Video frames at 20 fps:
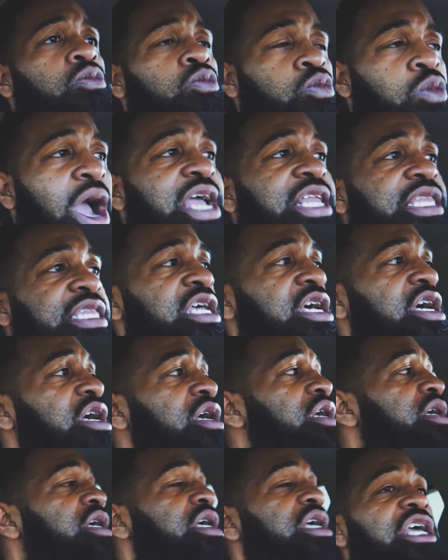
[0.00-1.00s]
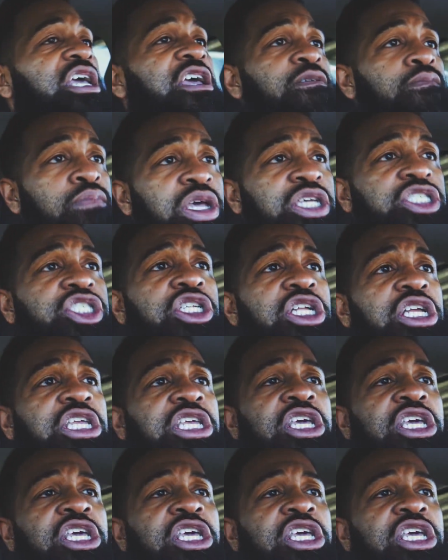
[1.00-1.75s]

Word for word: Right there. Admission of